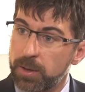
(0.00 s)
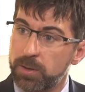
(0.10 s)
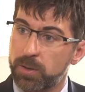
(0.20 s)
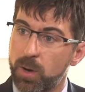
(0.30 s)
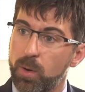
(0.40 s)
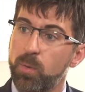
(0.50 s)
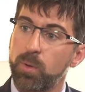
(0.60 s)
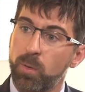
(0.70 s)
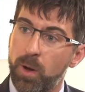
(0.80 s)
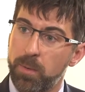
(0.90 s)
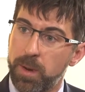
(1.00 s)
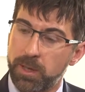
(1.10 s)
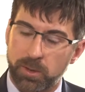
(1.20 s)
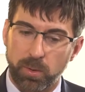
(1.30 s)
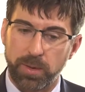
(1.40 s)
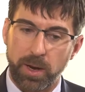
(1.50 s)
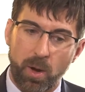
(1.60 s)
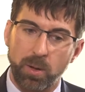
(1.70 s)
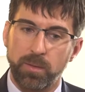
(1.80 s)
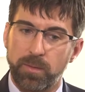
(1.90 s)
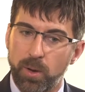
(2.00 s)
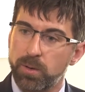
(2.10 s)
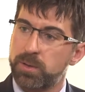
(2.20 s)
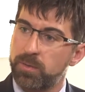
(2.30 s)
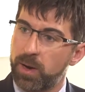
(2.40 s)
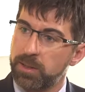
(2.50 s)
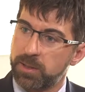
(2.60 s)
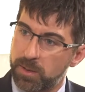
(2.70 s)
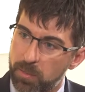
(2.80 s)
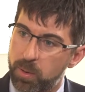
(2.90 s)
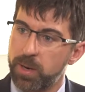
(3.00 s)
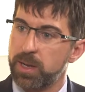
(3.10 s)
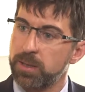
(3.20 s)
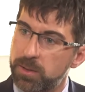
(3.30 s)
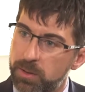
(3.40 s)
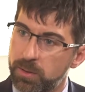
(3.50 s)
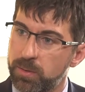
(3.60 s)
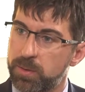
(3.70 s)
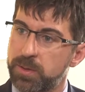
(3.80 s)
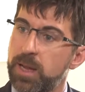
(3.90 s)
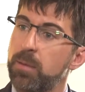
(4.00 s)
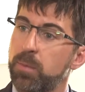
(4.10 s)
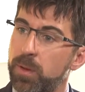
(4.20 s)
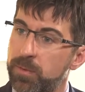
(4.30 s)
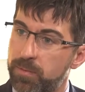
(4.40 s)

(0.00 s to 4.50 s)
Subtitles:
So we'll want to make sure that all of those devices are put into the template